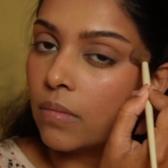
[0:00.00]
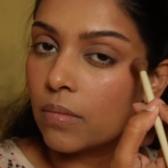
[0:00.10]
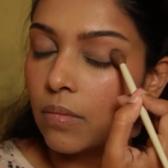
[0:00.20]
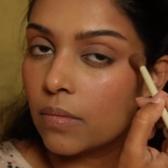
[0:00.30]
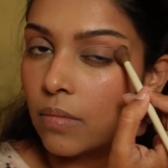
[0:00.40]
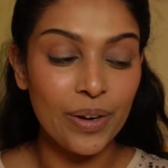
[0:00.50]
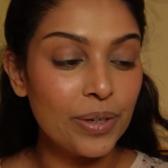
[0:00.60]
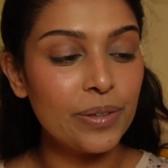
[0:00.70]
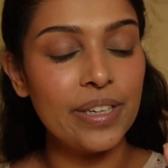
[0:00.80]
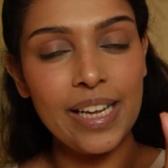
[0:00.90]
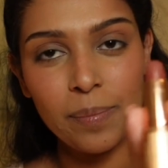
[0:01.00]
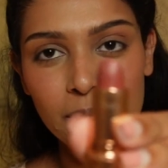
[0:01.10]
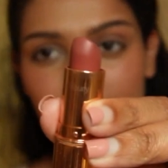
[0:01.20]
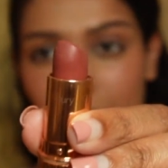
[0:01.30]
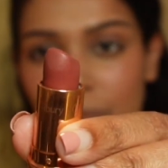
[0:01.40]
I'm moving on to
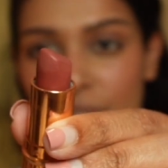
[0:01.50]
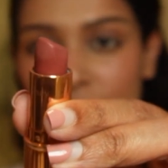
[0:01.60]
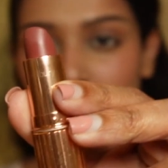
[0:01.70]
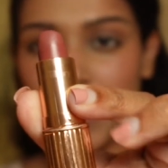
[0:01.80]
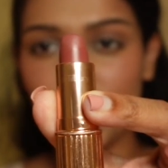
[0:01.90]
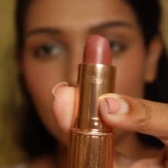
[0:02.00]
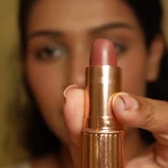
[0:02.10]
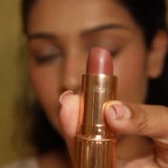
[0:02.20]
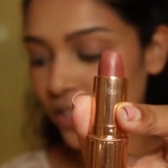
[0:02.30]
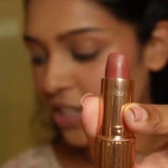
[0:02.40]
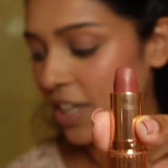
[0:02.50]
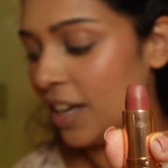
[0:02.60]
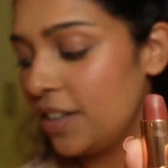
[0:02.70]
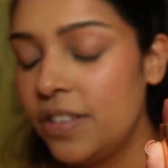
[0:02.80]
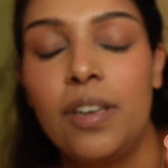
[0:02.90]
lips, and I'm just going to be using this
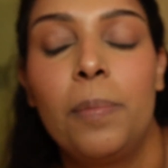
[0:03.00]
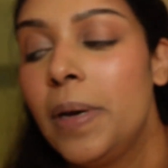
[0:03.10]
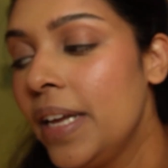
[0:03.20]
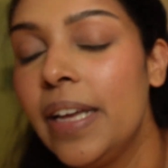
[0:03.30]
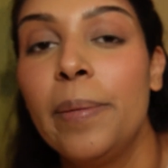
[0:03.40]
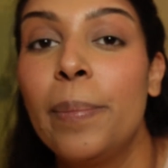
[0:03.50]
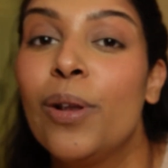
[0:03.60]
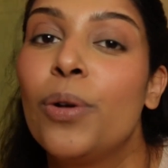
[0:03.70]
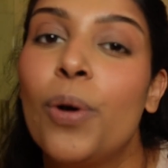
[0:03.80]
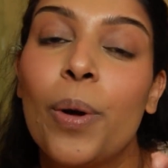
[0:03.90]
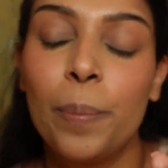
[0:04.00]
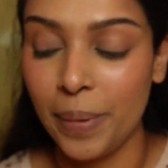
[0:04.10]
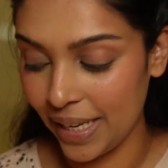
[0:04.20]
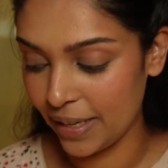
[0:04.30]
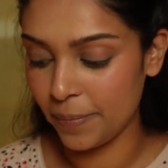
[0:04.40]
Charlotte Tilbury in Pillow Talk
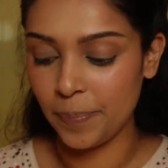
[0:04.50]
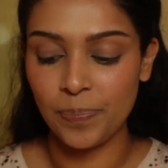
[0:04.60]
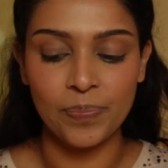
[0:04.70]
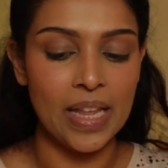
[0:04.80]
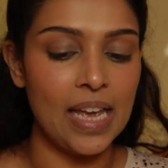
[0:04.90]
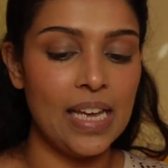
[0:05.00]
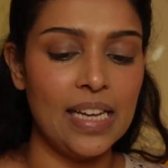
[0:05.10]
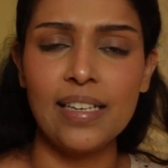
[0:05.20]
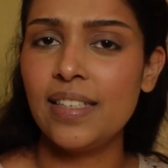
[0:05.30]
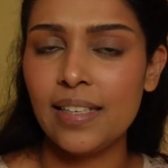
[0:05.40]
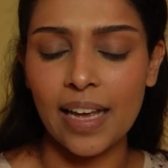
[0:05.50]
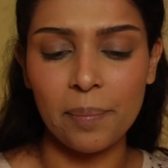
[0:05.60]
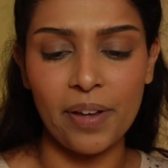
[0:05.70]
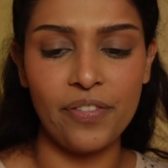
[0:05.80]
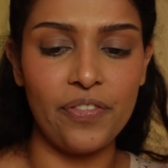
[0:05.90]
Medium. This is like
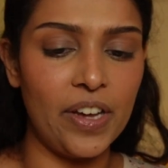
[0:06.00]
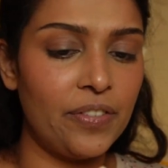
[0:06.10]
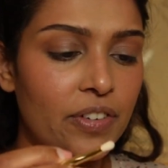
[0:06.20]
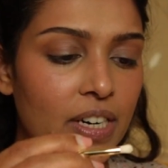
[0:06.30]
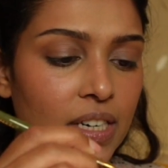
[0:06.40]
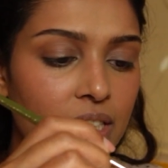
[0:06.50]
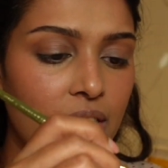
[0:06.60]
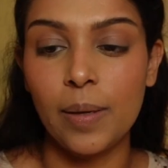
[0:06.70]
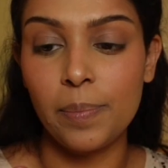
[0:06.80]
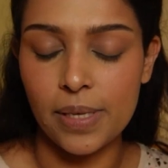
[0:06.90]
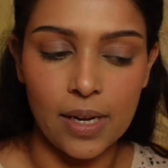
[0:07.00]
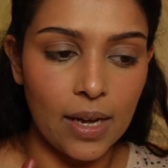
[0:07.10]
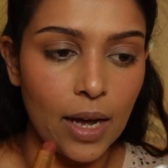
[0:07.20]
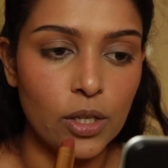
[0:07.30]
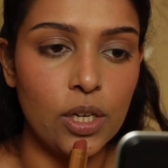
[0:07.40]
my favorite lipstick
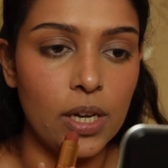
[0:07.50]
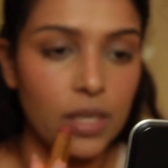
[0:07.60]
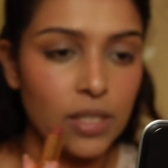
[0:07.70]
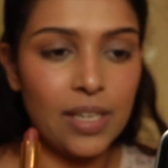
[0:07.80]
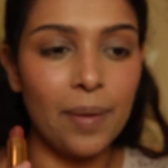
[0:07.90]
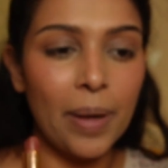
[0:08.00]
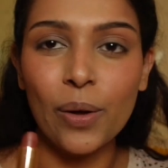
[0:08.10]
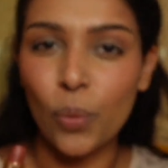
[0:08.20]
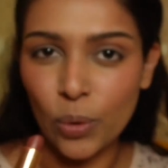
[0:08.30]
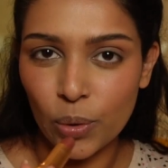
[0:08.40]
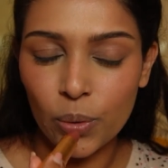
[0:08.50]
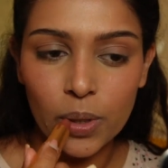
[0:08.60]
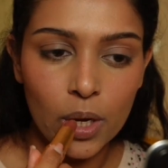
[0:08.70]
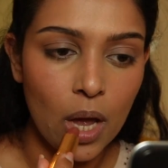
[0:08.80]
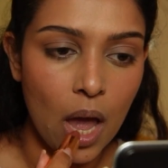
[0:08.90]
actually, just like my
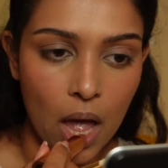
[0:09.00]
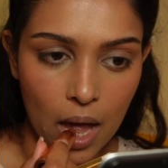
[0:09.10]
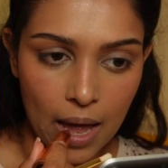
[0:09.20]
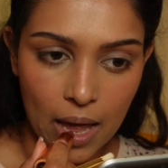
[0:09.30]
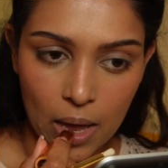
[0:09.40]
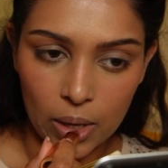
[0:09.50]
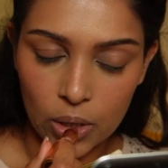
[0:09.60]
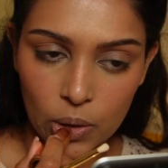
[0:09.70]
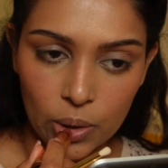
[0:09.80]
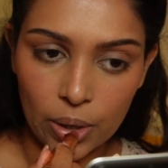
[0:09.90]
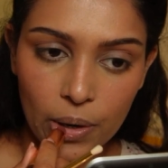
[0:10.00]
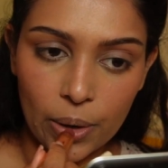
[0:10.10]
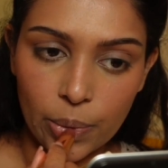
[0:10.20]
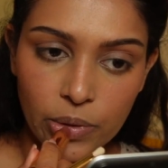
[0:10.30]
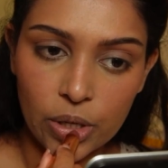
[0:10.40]
go-to. So
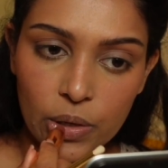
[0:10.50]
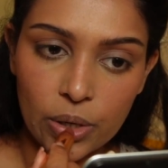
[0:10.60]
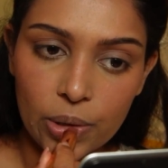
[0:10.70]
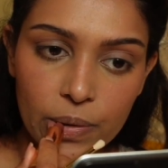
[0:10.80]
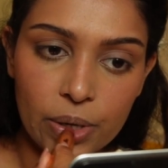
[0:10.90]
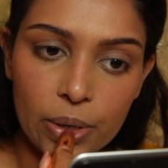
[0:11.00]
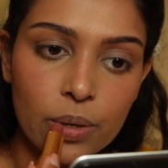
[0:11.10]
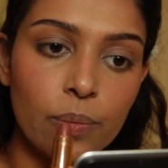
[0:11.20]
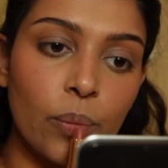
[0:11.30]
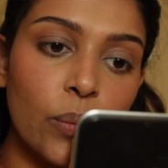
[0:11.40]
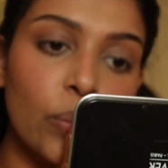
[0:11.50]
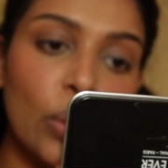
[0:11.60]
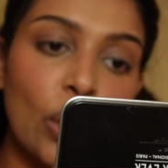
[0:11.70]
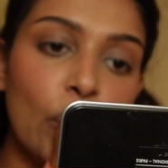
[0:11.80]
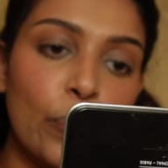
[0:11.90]
I'm just gonna
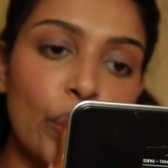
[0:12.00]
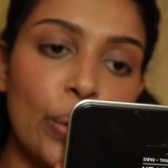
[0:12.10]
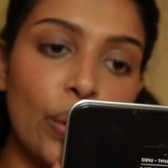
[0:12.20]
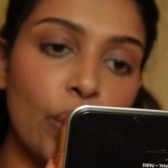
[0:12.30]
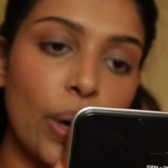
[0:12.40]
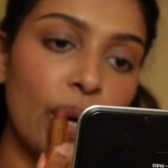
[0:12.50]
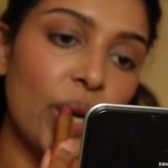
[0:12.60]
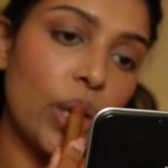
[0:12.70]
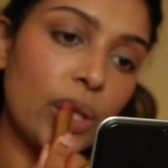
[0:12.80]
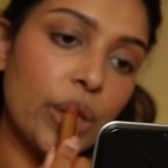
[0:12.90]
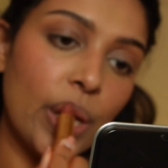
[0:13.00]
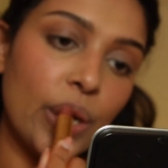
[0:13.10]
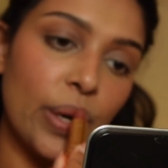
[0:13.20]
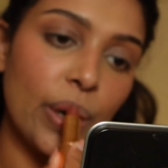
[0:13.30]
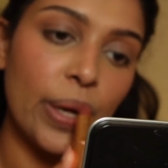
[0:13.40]
put it right in the
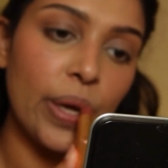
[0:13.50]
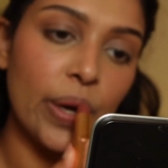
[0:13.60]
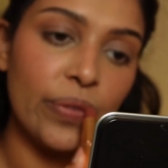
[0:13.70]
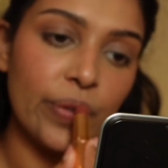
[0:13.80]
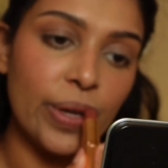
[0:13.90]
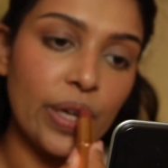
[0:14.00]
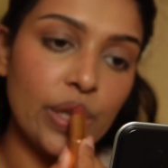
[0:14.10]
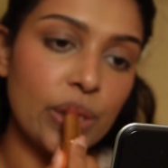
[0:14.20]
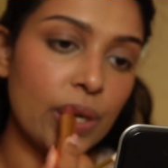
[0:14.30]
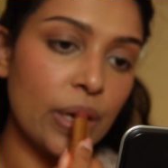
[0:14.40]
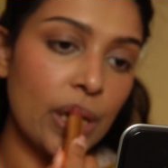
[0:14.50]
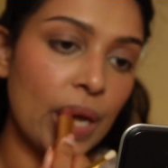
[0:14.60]
center here first,